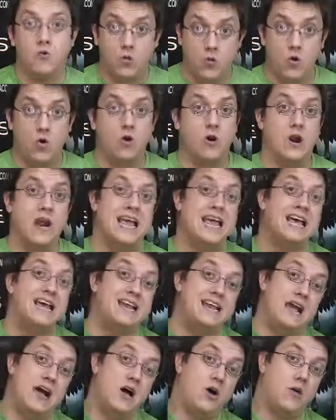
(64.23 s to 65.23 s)
war.
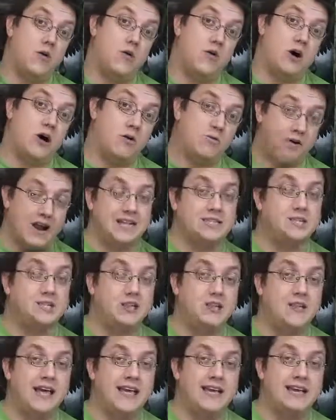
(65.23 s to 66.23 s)
Now, Rise of the
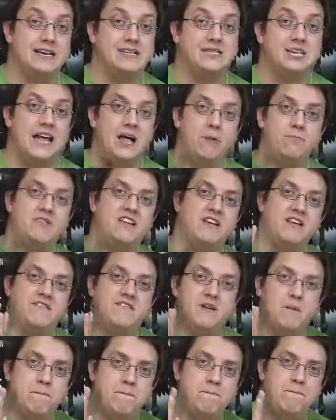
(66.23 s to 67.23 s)
Lycans helps
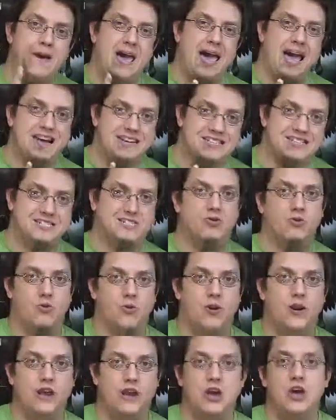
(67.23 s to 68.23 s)
gives a
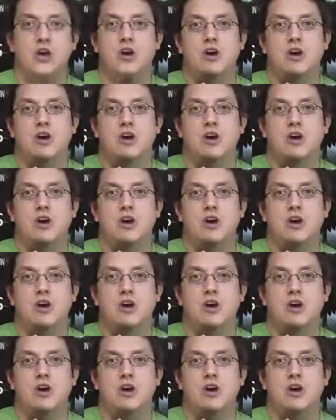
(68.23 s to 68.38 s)
backstory,